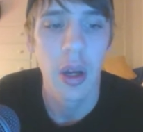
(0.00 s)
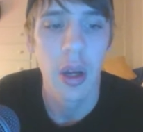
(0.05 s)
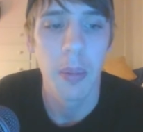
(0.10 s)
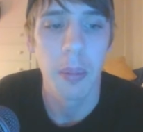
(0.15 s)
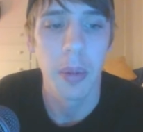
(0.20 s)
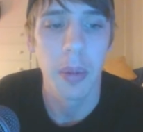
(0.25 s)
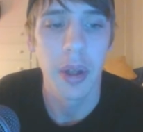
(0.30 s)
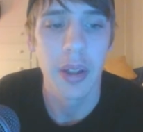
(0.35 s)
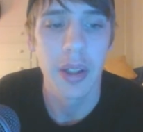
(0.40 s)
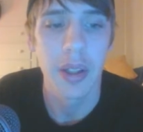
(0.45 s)

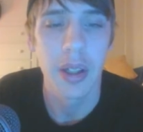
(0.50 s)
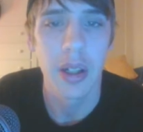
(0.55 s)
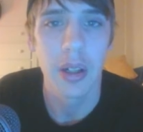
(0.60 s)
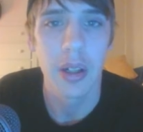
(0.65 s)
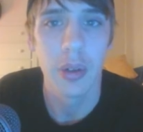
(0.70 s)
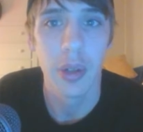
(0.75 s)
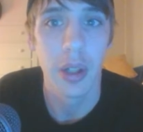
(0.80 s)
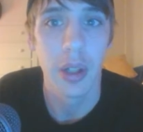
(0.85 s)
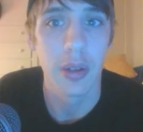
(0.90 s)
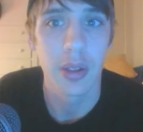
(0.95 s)
But
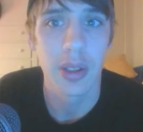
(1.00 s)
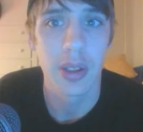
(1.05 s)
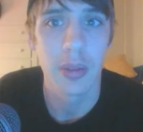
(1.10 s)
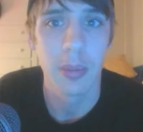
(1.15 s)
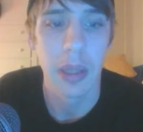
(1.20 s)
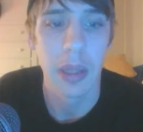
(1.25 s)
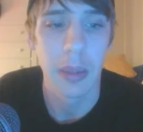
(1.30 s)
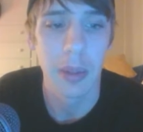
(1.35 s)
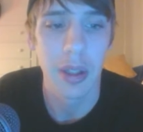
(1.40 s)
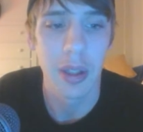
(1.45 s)
who knows?
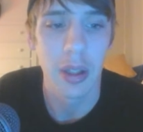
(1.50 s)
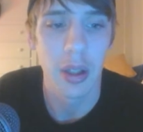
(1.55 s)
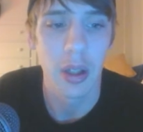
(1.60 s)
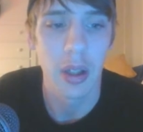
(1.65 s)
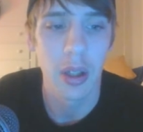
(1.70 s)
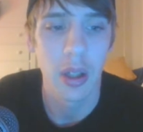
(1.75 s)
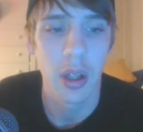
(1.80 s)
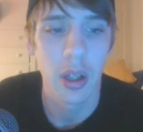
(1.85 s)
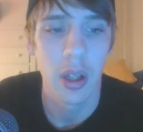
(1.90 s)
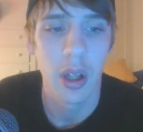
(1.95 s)
Maybe
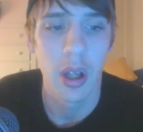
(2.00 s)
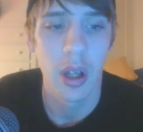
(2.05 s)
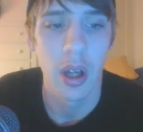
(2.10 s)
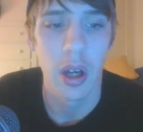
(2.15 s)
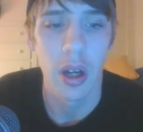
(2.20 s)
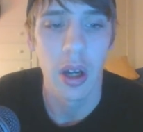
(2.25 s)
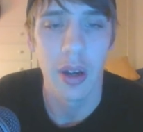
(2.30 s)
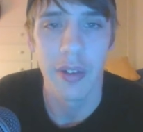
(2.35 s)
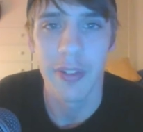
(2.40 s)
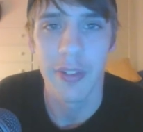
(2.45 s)

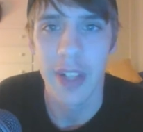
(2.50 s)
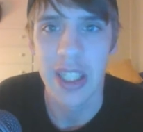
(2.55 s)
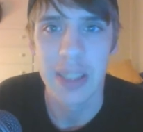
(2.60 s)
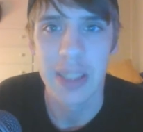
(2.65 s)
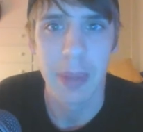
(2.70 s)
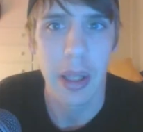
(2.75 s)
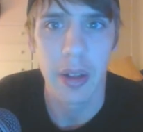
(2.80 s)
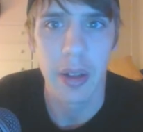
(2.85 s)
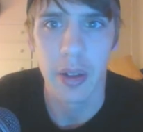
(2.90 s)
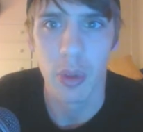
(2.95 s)
Face
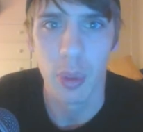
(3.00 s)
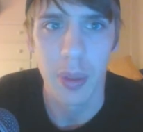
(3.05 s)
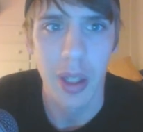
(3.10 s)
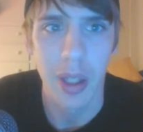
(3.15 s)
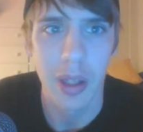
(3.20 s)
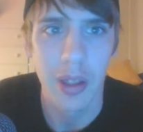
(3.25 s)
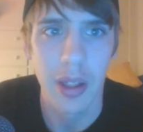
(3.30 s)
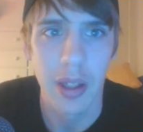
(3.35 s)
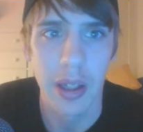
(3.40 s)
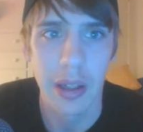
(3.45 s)
Paladin will be a
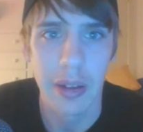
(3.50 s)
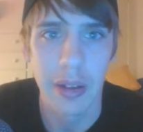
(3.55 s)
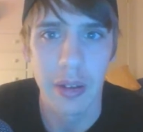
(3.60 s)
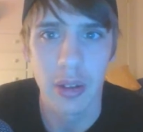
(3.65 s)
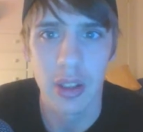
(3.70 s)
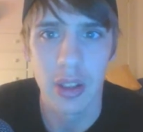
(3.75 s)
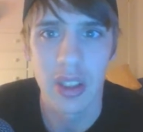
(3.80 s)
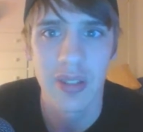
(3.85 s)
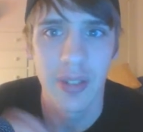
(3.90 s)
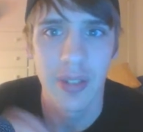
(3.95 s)
thing, and we'll
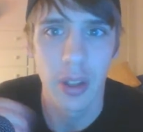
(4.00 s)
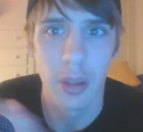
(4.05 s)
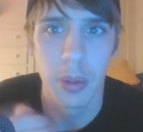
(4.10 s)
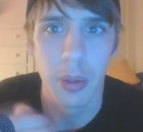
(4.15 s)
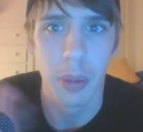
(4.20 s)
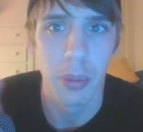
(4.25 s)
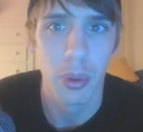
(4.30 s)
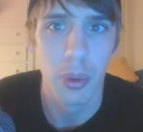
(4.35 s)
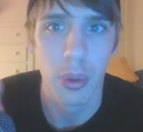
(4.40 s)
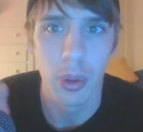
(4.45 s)
just fill up the
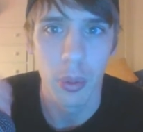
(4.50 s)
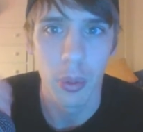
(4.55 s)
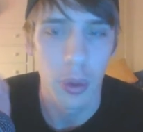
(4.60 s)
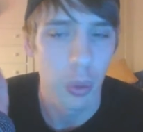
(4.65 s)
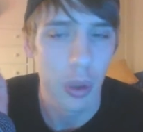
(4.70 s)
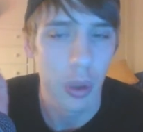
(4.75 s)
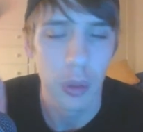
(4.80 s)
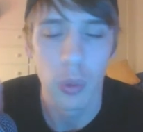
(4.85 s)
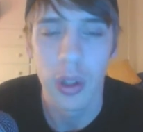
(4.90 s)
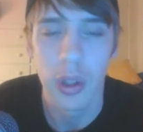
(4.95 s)
board with
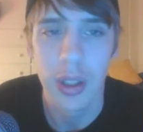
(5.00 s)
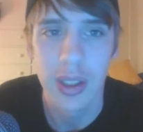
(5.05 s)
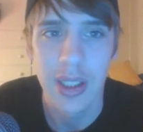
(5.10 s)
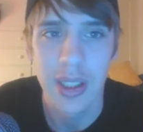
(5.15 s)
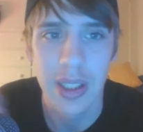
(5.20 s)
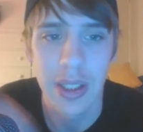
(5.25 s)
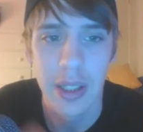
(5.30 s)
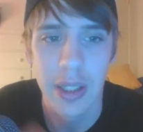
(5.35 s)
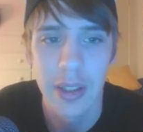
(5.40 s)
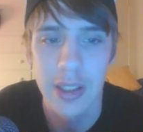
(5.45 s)
1/1s,
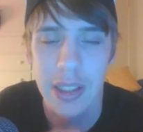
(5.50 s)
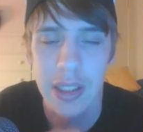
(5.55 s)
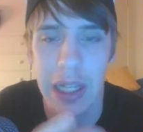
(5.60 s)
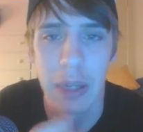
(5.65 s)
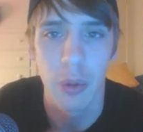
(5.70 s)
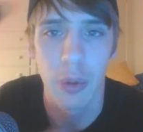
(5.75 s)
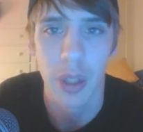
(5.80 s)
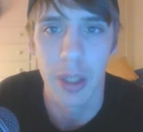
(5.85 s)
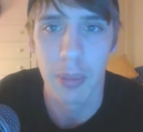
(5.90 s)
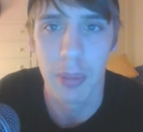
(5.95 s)
and then this guy
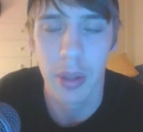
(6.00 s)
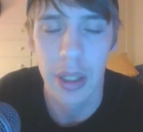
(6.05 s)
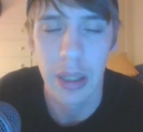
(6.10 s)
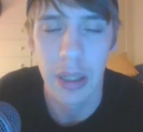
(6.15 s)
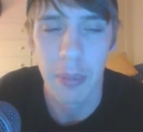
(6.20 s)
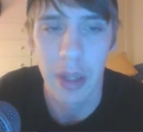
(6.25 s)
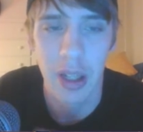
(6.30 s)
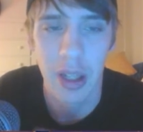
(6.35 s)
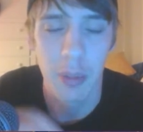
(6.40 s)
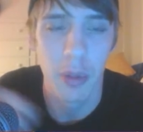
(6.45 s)
will get played and
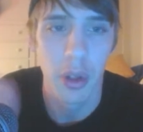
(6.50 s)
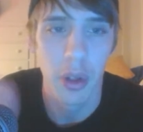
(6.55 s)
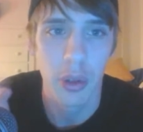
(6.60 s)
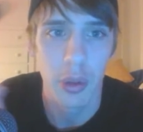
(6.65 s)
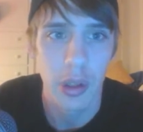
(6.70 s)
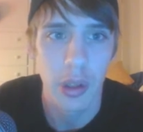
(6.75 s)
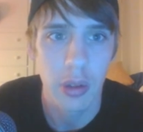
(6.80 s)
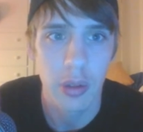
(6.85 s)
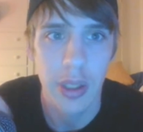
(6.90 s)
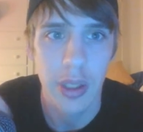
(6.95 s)
make them all
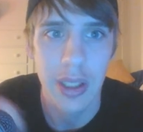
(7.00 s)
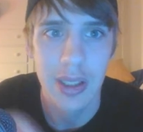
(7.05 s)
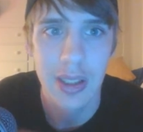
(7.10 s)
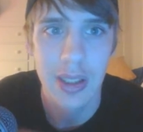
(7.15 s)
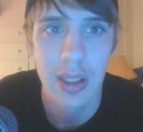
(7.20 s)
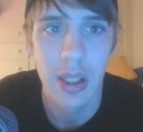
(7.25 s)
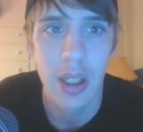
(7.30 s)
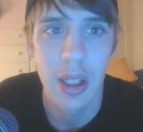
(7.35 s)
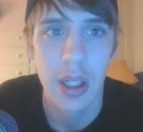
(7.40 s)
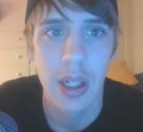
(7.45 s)
3/3s,
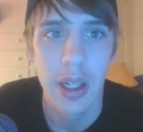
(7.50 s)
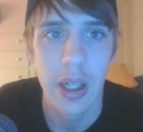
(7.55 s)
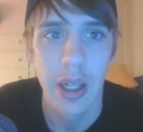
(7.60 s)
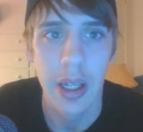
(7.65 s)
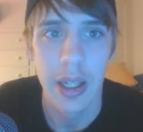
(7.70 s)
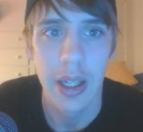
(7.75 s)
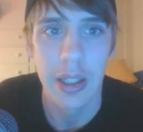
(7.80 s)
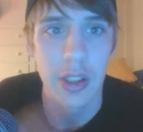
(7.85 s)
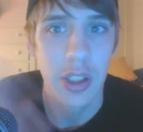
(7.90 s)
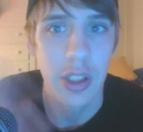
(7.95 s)

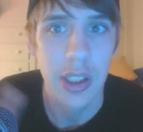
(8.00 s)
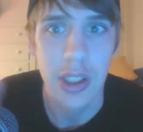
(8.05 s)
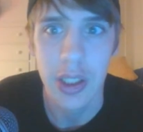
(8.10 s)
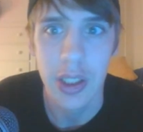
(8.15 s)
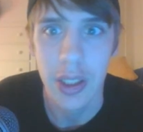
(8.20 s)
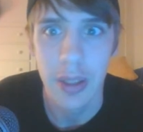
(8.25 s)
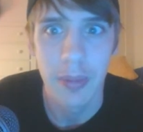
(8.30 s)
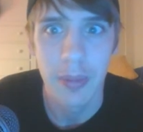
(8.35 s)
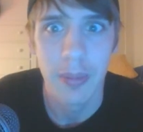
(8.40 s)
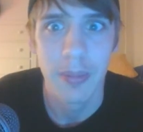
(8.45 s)
and
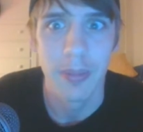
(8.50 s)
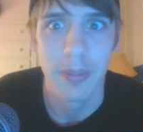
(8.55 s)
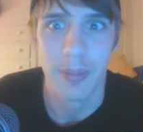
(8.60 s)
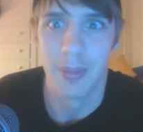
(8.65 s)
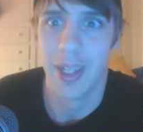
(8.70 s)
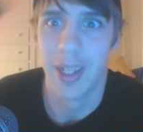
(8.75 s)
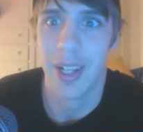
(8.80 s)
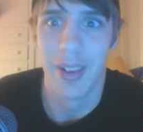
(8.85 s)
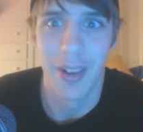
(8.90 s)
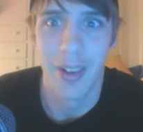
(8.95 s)
GG.
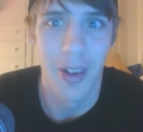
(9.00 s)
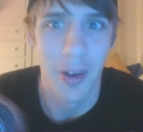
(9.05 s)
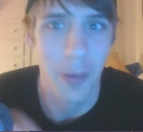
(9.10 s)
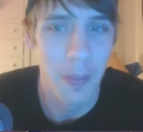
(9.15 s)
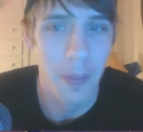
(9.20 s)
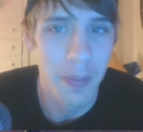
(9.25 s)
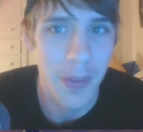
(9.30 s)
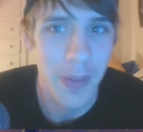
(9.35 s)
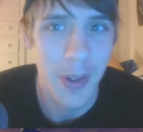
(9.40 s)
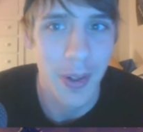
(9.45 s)
I don't know.
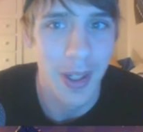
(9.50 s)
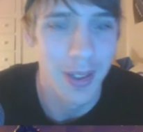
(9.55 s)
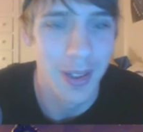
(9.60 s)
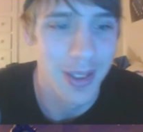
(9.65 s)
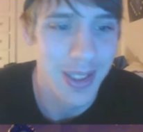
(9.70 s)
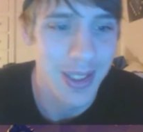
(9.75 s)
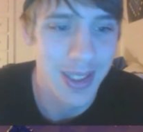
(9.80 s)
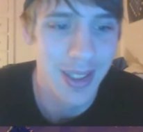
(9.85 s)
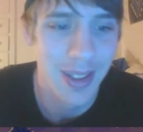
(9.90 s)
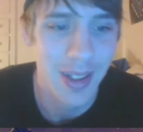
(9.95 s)
Who
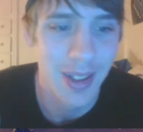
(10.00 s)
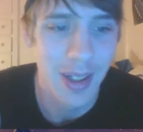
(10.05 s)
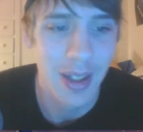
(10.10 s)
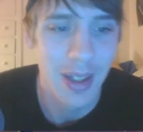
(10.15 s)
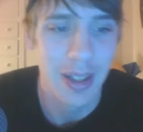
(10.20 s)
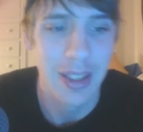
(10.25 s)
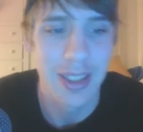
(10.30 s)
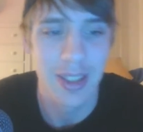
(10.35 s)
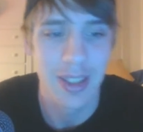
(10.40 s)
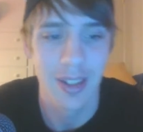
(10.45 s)
knows?
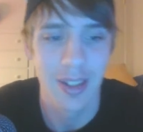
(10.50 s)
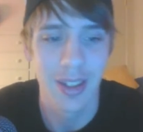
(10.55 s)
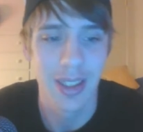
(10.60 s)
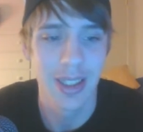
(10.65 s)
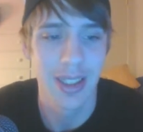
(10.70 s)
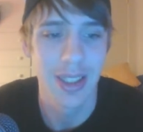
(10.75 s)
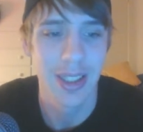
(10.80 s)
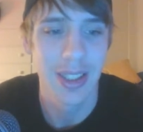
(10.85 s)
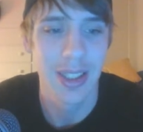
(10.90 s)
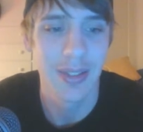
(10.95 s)
This card is
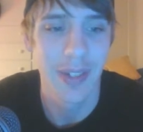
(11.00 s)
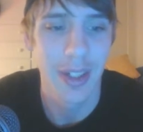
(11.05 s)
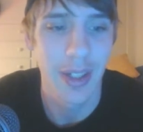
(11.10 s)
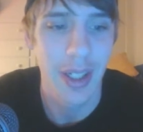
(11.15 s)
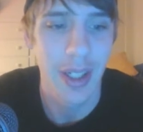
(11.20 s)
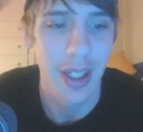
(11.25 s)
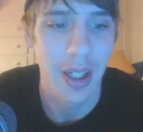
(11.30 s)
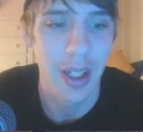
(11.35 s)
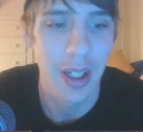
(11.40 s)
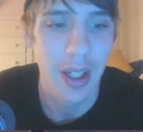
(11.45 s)
just
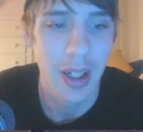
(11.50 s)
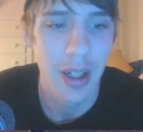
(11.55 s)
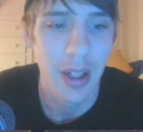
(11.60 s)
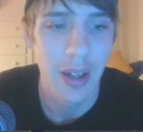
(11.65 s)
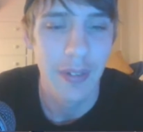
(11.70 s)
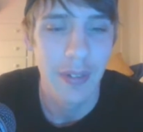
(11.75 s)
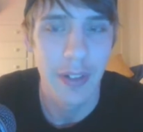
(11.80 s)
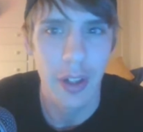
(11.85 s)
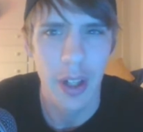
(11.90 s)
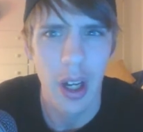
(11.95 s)
very,
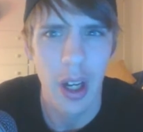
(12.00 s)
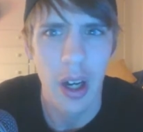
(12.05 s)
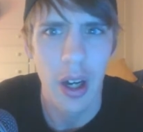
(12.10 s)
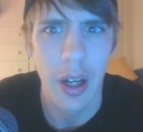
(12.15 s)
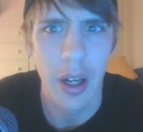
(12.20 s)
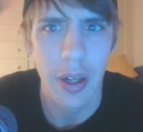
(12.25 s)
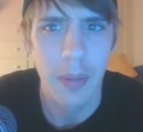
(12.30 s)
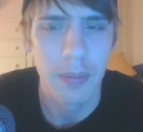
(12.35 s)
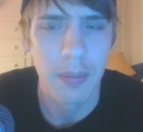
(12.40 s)
very odd.